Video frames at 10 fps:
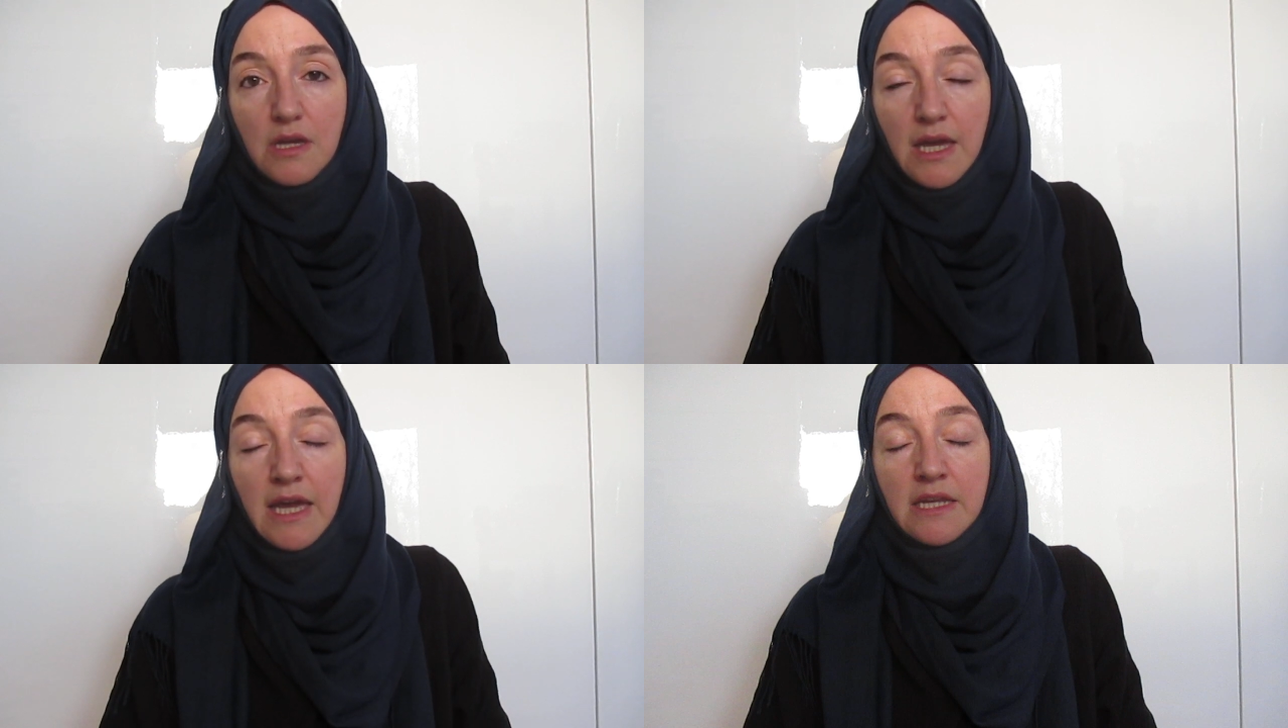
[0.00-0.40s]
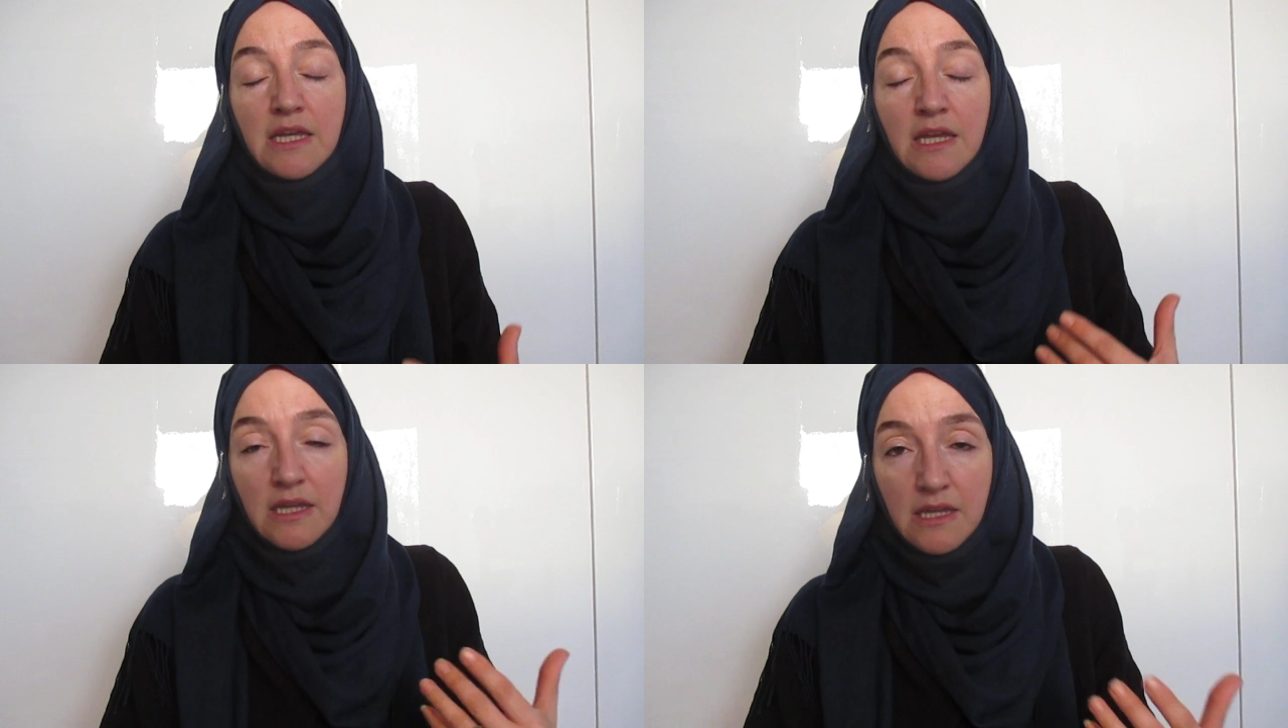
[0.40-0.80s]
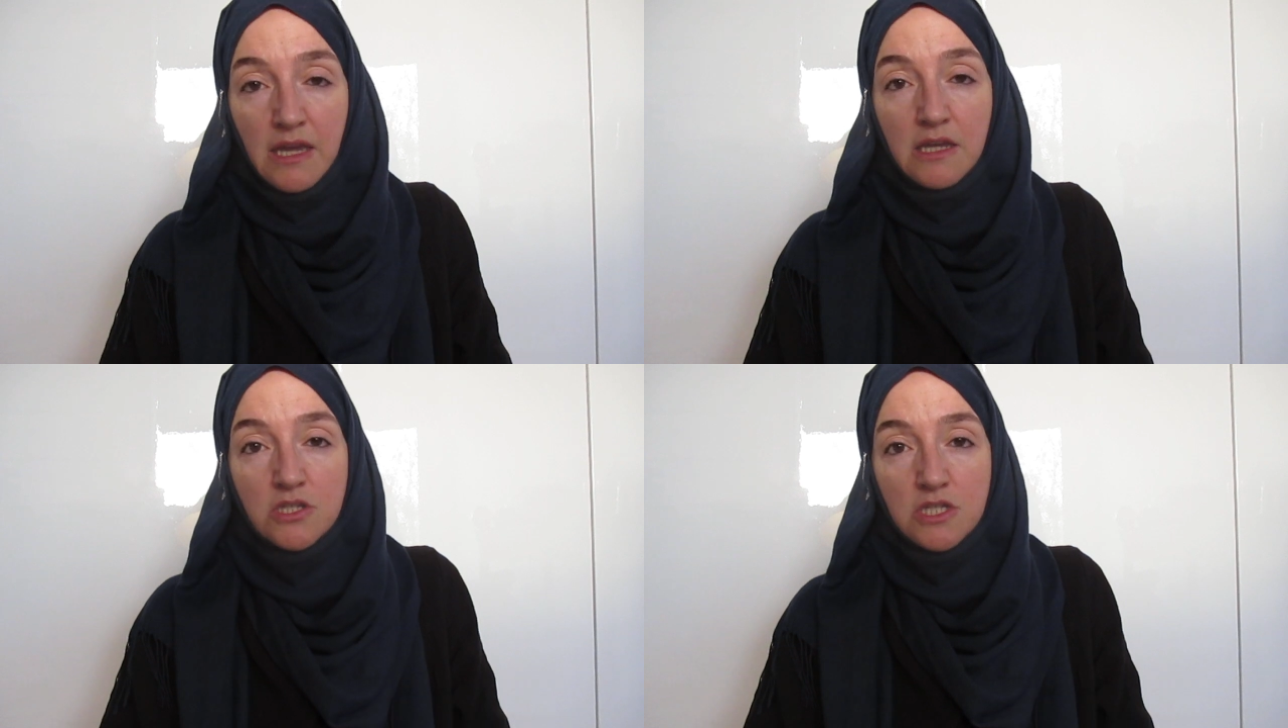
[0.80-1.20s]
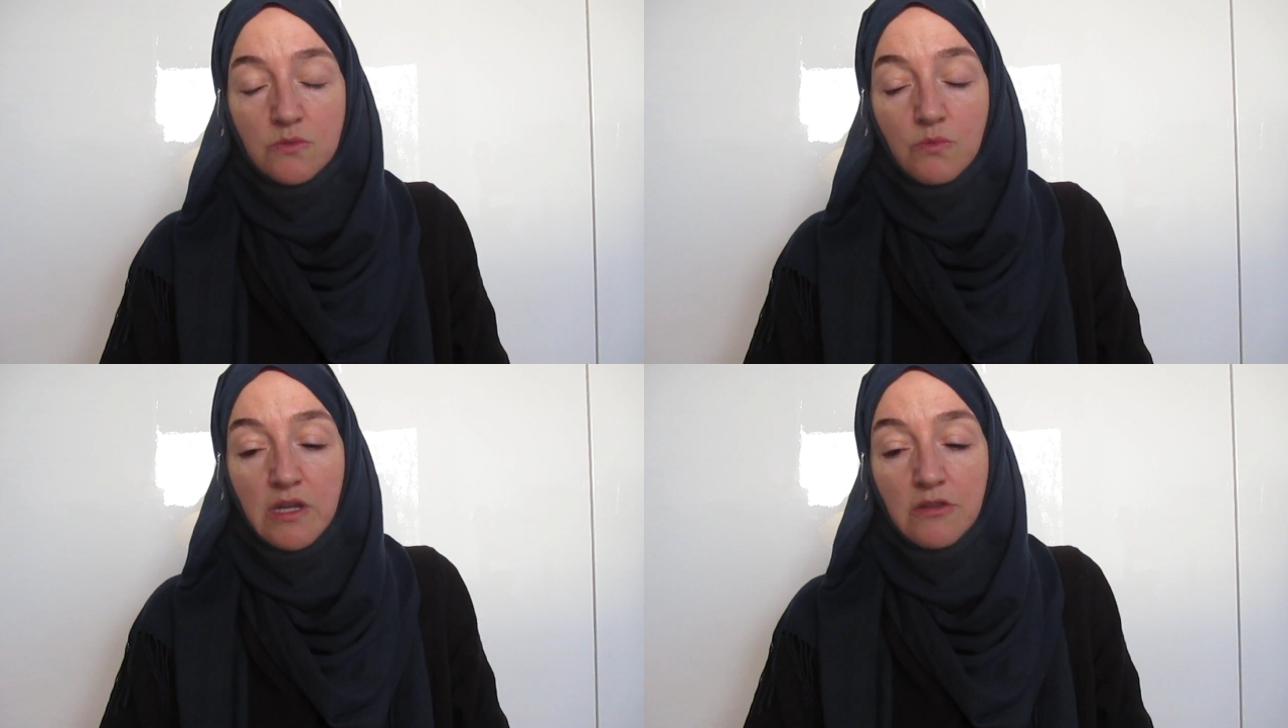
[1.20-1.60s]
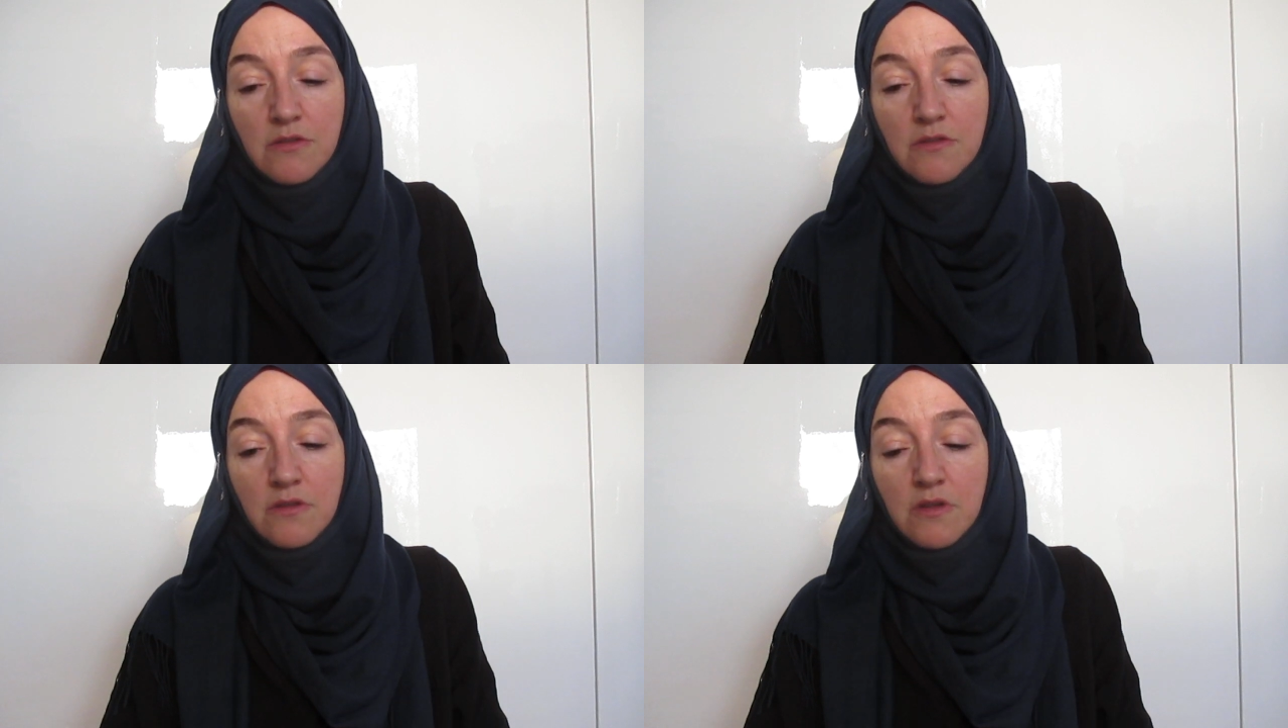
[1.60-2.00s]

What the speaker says: and engages with